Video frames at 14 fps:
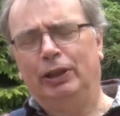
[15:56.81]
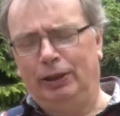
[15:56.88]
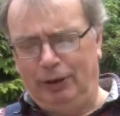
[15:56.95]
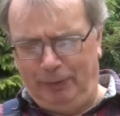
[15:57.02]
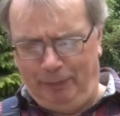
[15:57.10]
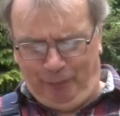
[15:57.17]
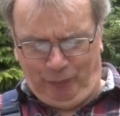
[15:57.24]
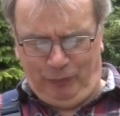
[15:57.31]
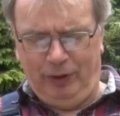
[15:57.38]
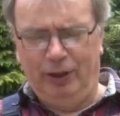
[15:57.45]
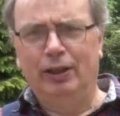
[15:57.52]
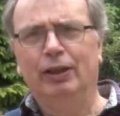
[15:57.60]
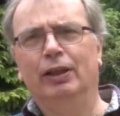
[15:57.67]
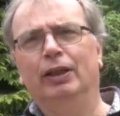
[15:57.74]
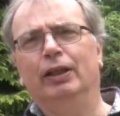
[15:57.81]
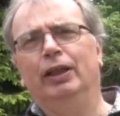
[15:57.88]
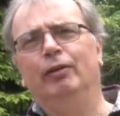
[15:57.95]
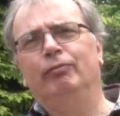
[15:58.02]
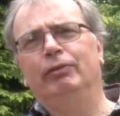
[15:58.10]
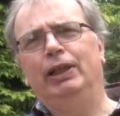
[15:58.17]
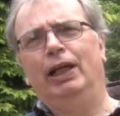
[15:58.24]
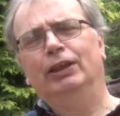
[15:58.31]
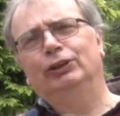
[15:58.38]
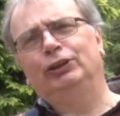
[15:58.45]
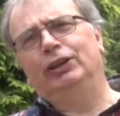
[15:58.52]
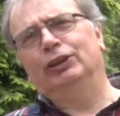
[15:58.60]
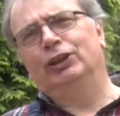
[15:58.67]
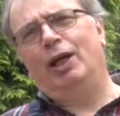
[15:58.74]
it. In
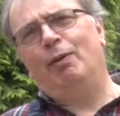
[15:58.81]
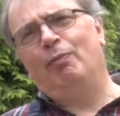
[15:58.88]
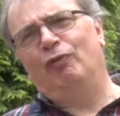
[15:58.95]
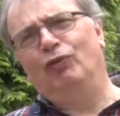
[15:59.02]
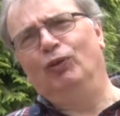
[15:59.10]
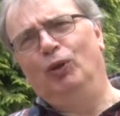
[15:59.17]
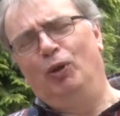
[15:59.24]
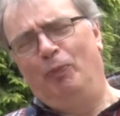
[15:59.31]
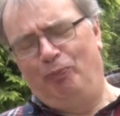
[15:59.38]
reality, it's number 4.